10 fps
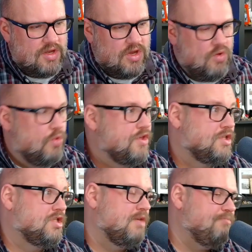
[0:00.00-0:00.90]
with a
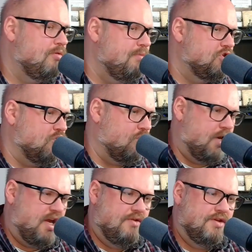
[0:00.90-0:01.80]
simple
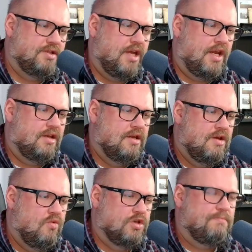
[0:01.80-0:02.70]
majority in the Senate,
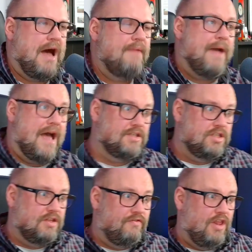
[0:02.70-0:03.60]
which
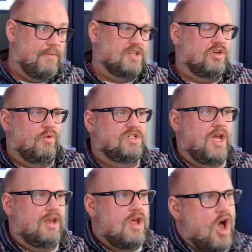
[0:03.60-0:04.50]
bypasses the filibuster, which,
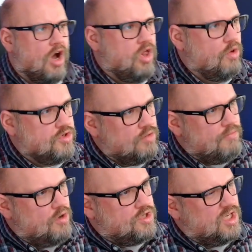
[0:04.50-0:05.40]
again, a cloture
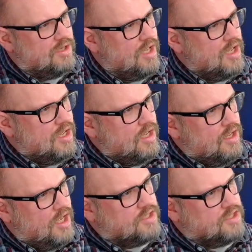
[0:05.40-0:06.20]
motion is a